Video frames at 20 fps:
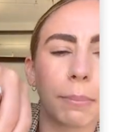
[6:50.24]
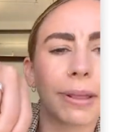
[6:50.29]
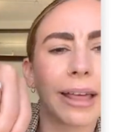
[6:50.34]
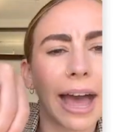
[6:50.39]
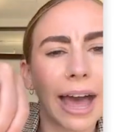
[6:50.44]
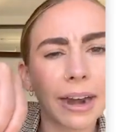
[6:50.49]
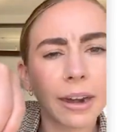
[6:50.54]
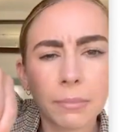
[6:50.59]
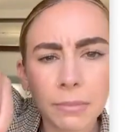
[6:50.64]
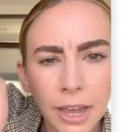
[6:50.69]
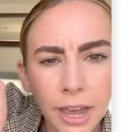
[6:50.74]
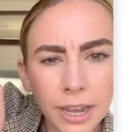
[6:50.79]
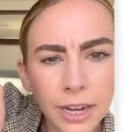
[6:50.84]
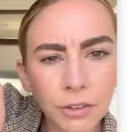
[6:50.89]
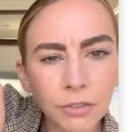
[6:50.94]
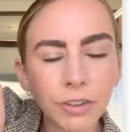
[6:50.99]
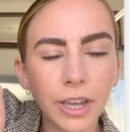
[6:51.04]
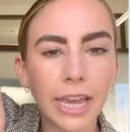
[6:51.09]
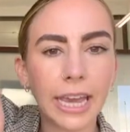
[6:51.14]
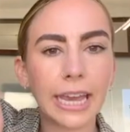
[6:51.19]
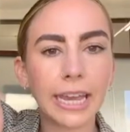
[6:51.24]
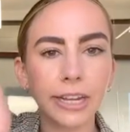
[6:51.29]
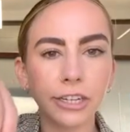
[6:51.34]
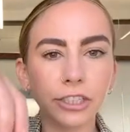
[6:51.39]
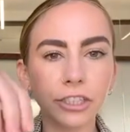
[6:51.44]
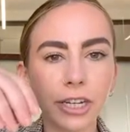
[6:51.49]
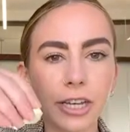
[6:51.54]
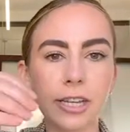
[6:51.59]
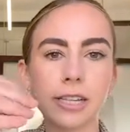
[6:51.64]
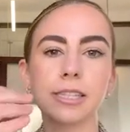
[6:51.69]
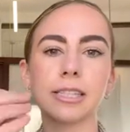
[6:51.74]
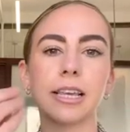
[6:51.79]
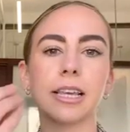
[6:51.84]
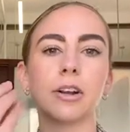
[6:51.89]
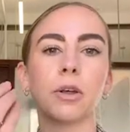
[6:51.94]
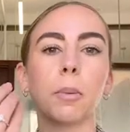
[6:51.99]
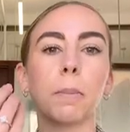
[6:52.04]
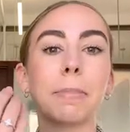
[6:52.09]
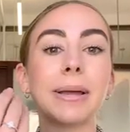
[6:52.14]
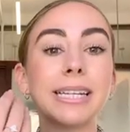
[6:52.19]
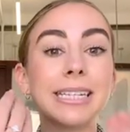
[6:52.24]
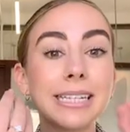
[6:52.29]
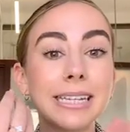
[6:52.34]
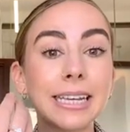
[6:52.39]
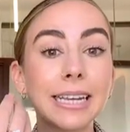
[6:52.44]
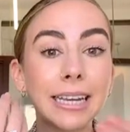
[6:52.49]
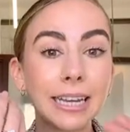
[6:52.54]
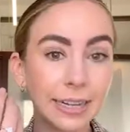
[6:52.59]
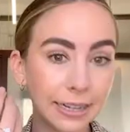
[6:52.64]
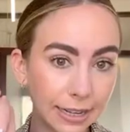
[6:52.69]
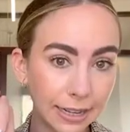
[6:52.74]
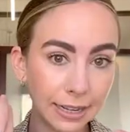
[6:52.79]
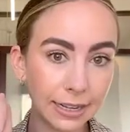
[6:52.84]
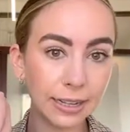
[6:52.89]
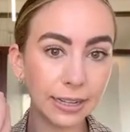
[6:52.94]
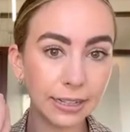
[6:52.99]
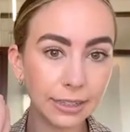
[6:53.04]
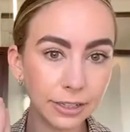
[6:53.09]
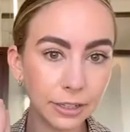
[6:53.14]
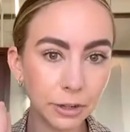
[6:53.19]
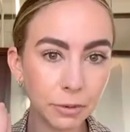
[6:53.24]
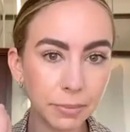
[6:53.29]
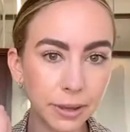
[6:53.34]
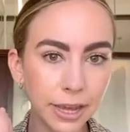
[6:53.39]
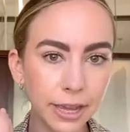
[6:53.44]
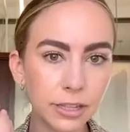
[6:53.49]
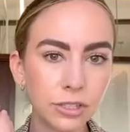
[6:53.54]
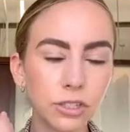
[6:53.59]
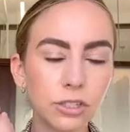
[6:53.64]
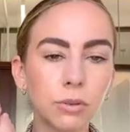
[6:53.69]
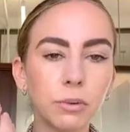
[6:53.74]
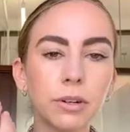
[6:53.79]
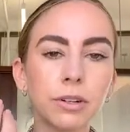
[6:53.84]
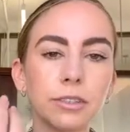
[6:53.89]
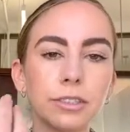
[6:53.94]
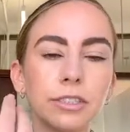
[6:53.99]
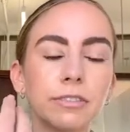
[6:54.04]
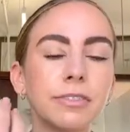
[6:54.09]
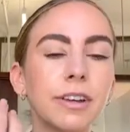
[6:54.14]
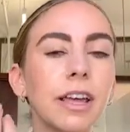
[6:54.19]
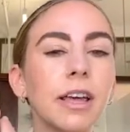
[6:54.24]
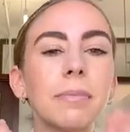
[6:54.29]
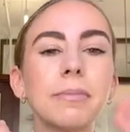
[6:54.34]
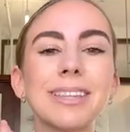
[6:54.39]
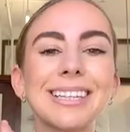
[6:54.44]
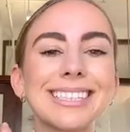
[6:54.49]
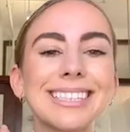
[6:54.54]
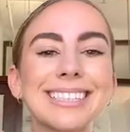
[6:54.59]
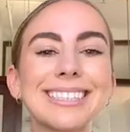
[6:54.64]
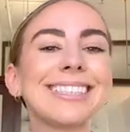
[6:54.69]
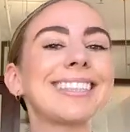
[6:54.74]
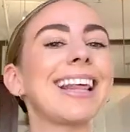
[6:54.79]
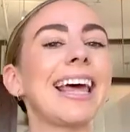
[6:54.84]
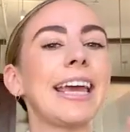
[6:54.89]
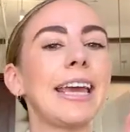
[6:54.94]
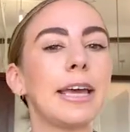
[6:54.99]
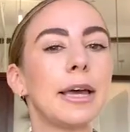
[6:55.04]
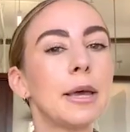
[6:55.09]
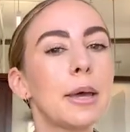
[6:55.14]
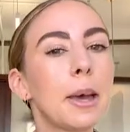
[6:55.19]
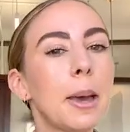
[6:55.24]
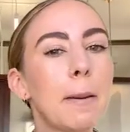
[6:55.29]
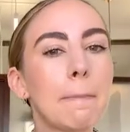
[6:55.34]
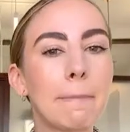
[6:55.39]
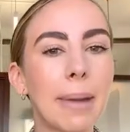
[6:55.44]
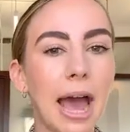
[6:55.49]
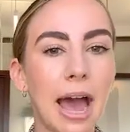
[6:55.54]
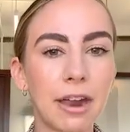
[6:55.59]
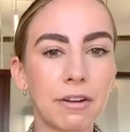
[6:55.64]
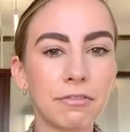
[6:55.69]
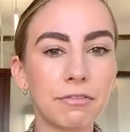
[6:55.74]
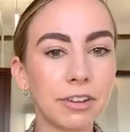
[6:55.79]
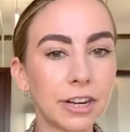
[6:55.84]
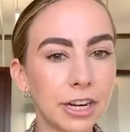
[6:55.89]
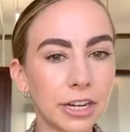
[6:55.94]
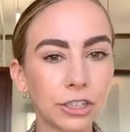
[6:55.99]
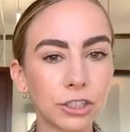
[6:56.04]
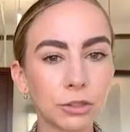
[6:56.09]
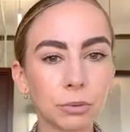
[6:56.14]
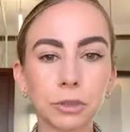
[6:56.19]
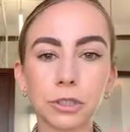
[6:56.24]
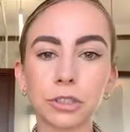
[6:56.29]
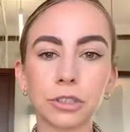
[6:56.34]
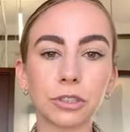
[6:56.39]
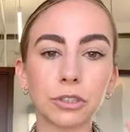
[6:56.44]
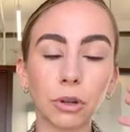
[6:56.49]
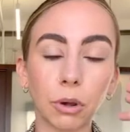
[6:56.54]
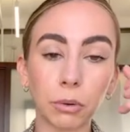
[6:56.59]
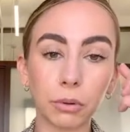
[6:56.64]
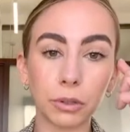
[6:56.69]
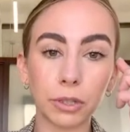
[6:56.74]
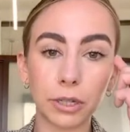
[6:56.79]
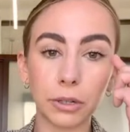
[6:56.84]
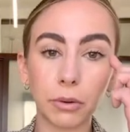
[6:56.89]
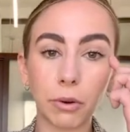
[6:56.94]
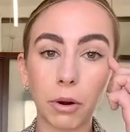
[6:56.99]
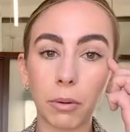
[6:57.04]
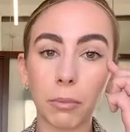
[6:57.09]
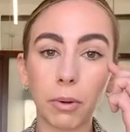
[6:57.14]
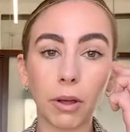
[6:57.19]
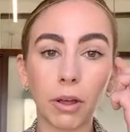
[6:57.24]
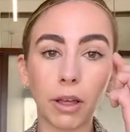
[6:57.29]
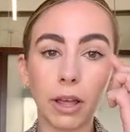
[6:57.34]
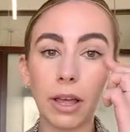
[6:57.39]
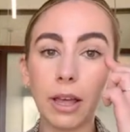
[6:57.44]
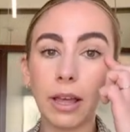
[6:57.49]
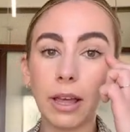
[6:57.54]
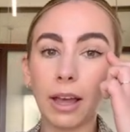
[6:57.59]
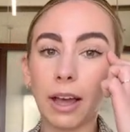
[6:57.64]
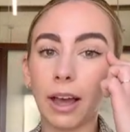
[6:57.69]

platinum kind of ages, it'll patina a little bit. So it'll develop this light matte finish, which is totally normal.